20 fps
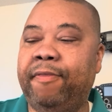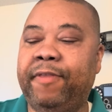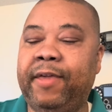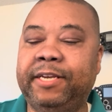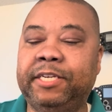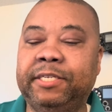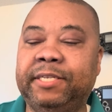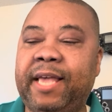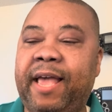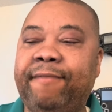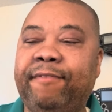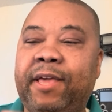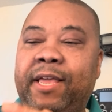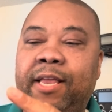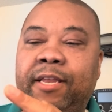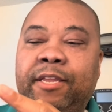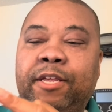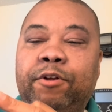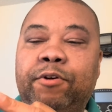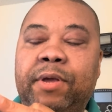They just have like a
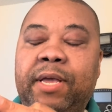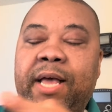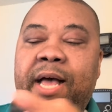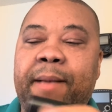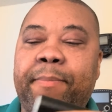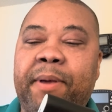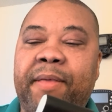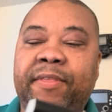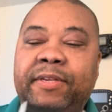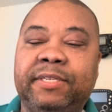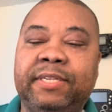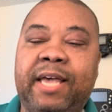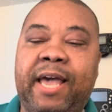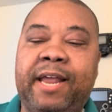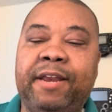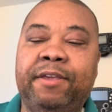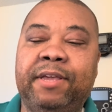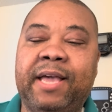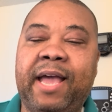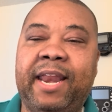little cup on the
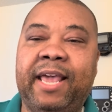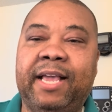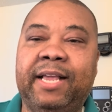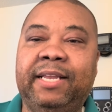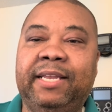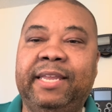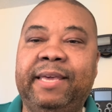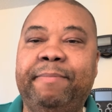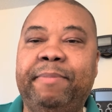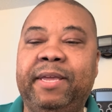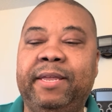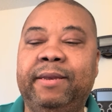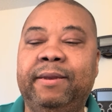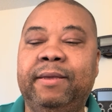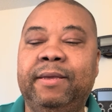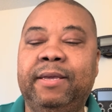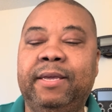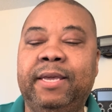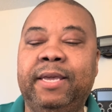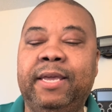side. You kind of clip it
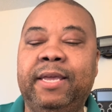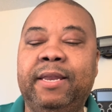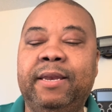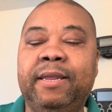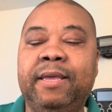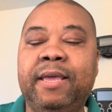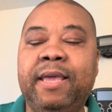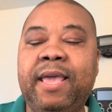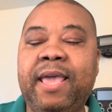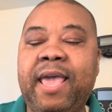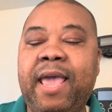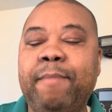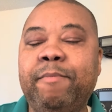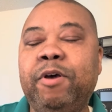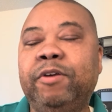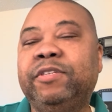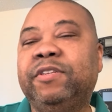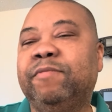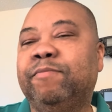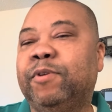in, and
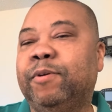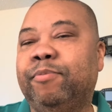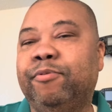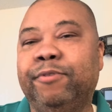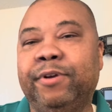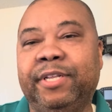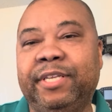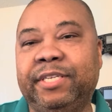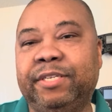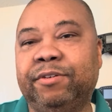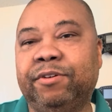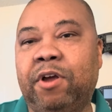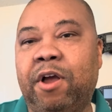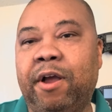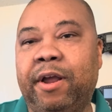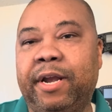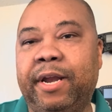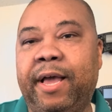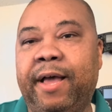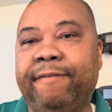most of them are really strong
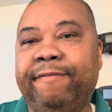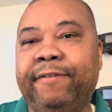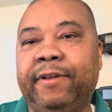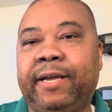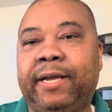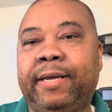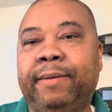enough.